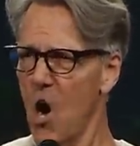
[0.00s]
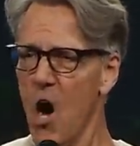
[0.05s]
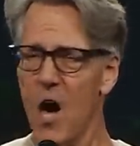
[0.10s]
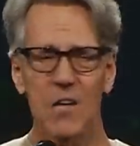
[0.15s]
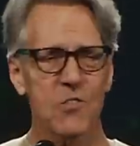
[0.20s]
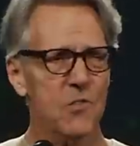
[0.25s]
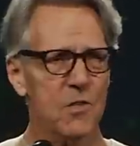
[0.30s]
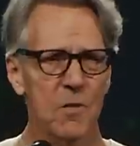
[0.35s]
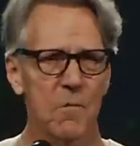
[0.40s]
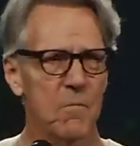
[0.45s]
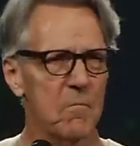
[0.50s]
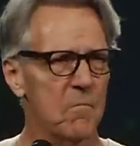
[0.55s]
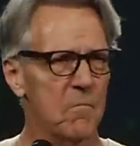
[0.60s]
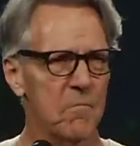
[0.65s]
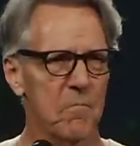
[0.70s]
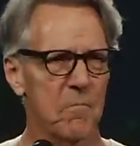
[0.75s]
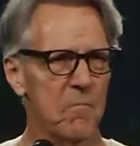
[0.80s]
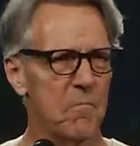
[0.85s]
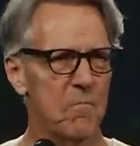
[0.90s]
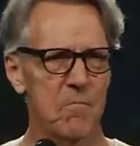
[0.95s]

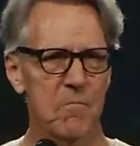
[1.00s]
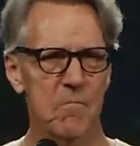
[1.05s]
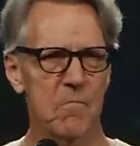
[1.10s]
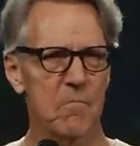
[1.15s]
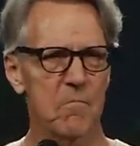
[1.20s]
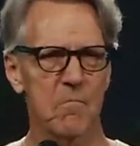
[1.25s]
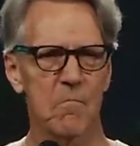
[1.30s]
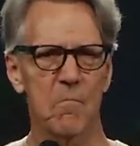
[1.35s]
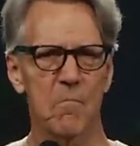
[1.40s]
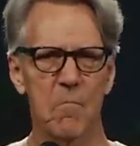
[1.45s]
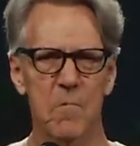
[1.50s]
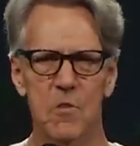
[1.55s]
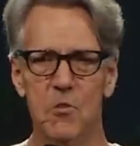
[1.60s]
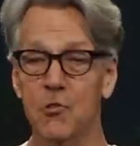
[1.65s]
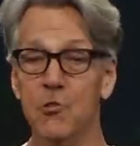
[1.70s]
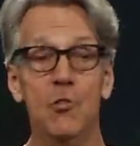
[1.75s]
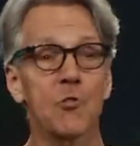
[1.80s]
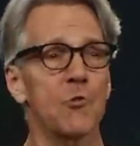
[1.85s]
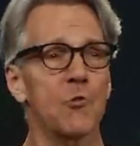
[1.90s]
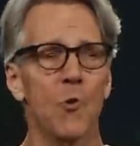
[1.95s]
awesome,
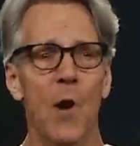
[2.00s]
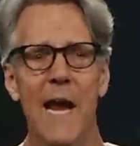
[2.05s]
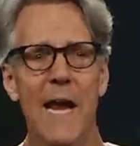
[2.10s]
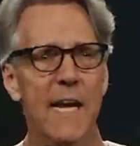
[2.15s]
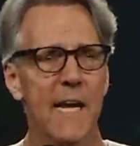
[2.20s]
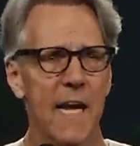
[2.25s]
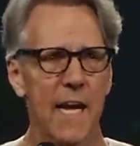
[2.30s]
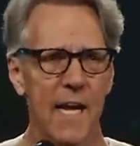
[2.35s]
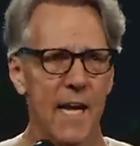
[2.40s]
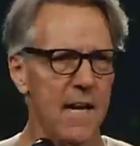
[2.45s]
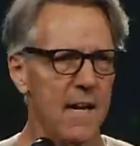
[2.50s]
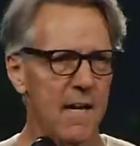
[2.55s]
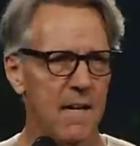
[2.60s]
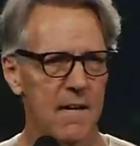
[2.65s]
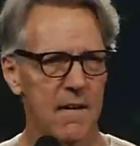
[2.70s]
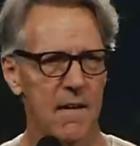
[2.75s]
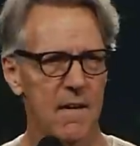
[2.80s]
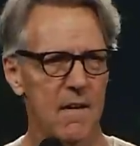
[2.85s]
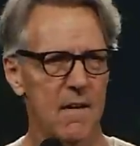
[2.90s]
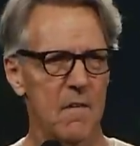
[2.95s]

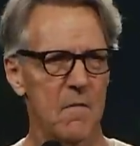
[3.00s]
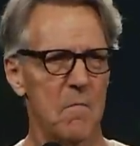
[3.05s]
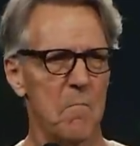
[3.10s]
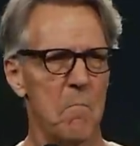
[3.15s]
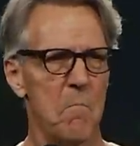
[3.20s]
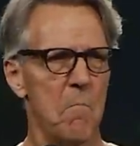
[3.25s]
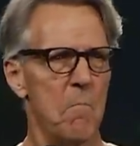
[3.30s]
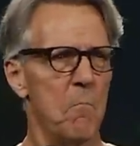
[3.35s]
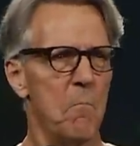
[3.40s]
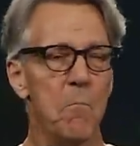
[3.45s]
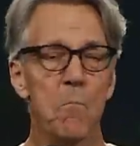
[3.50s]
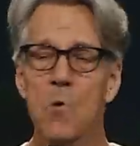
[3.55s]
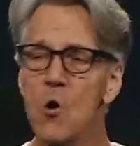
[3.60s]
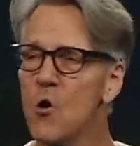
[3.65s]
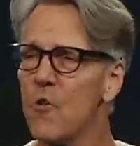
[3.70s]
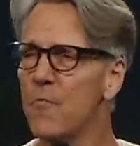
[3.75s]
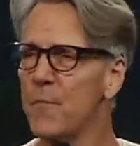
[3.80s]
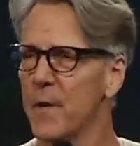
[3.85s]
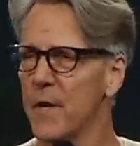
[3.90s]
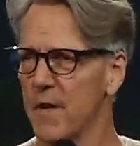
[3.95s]
striking
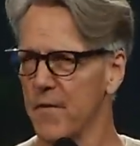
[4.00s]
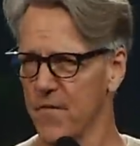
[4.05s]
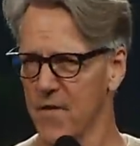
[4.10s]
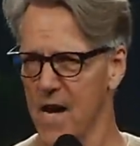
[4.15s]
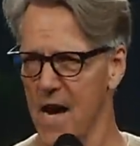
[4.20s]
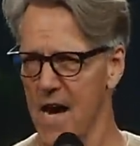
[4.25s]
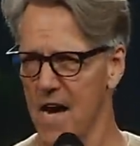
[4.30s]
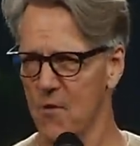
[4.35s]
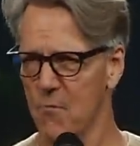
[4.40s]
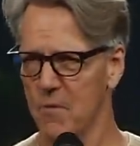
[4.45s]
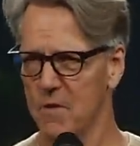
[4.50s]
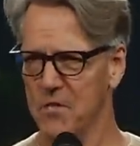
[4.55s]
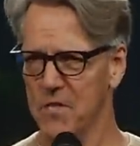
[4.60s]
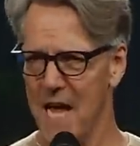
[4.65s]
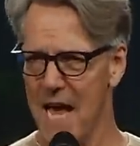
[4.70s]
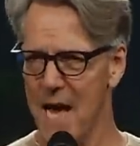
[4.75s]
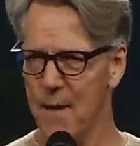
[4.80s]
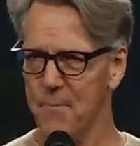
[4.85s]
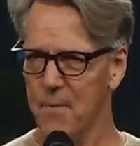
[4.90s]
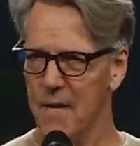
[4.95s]
movement of God
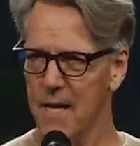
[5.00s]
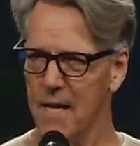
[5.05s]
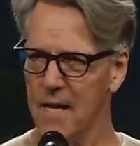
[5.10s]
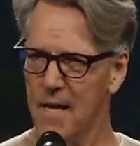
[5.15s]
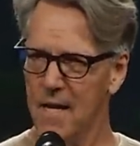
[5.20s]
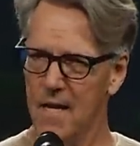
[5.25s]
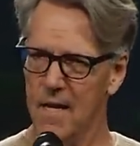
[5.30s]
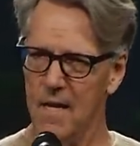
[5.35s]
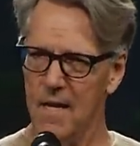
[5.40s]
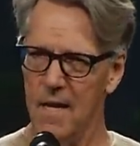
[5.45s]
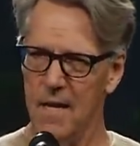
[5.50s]
was happening.